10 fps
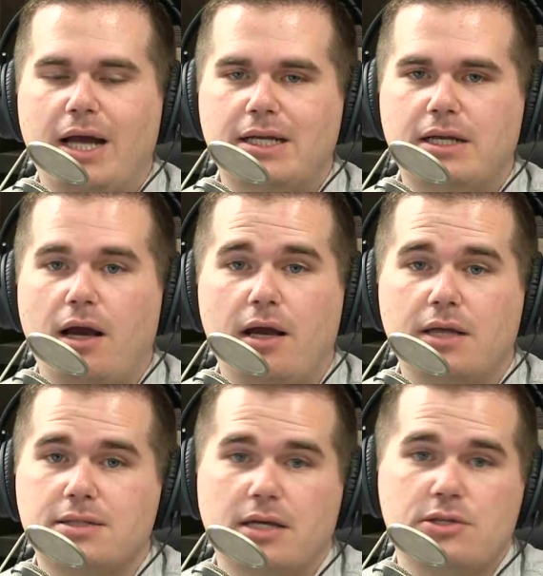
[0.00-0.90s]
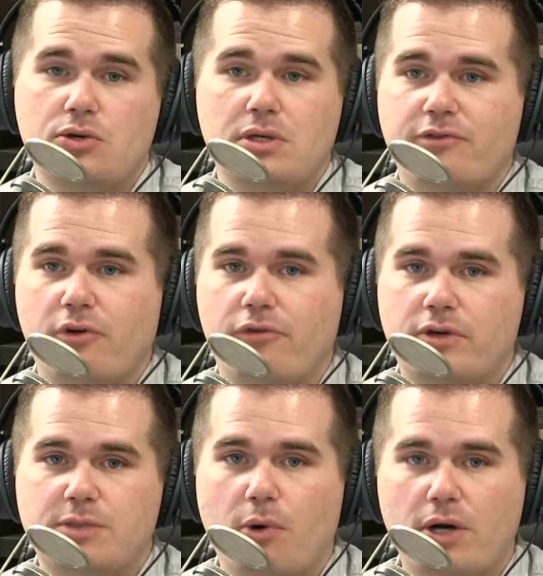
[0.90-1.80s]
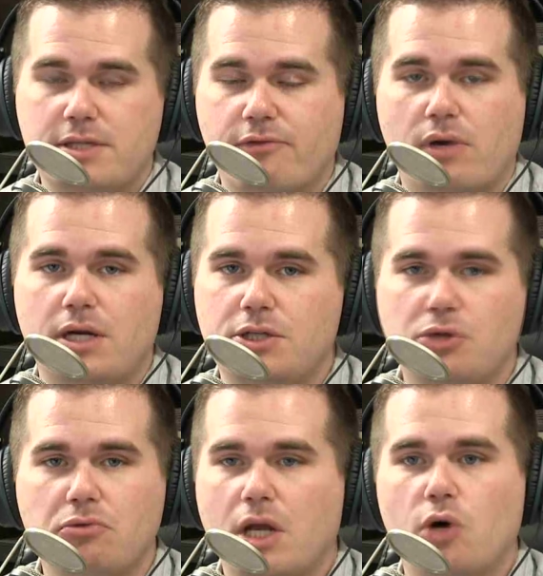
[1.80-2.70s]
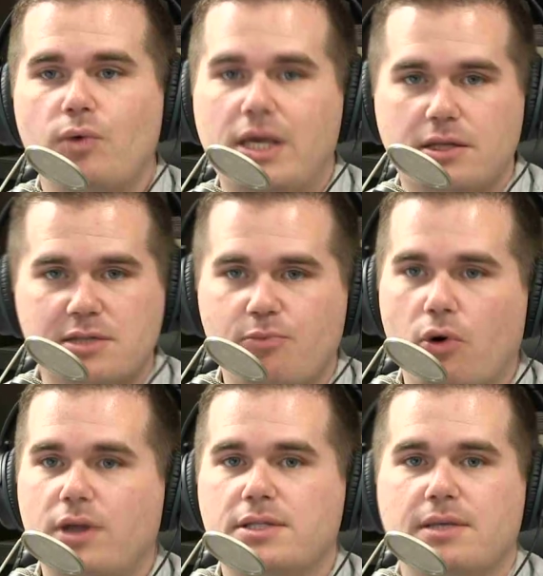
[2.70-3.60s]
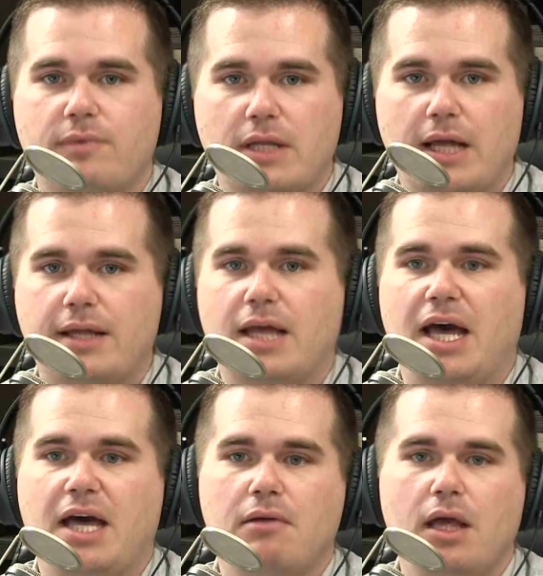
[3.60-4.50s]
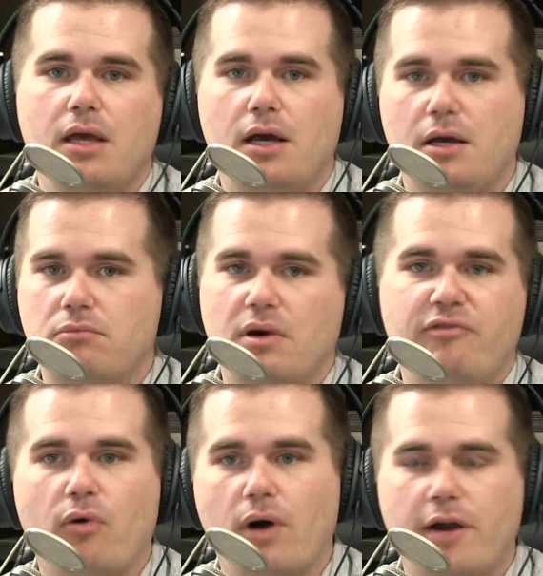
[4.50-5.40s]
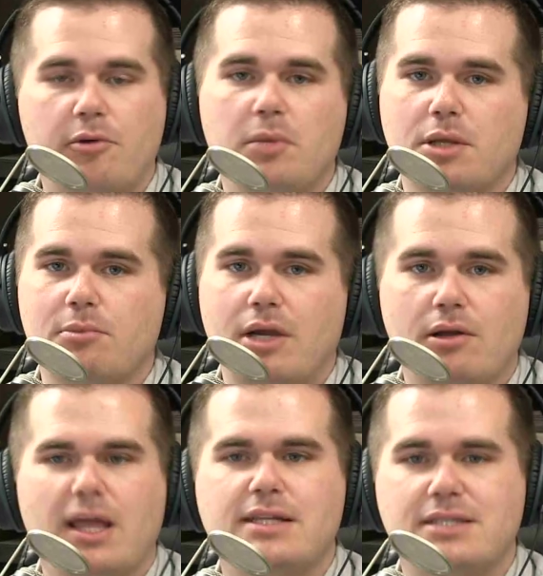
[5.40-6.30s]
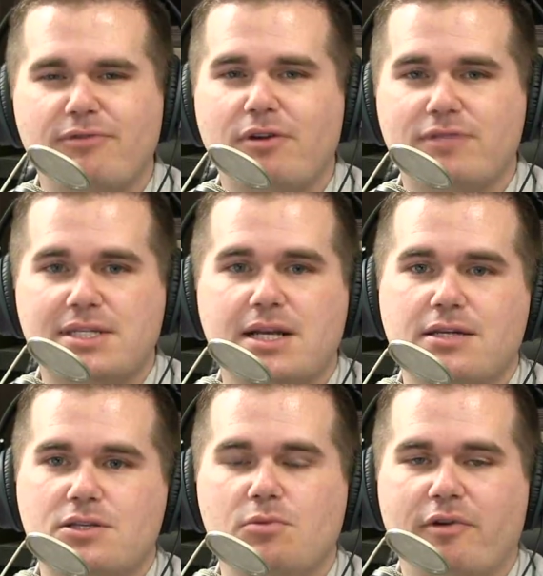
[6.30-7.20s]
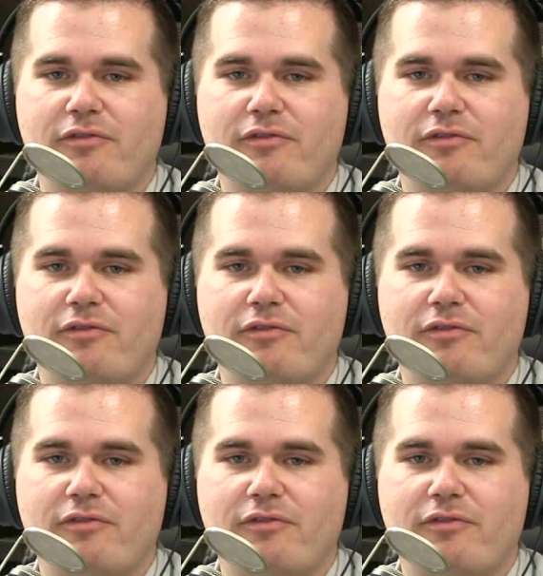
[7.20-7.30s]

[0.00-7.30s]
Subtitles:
But it's also useful for sports. If we're going to shoot, you know, weekend sports, something like that, a 400 millimeter lens, even if it's not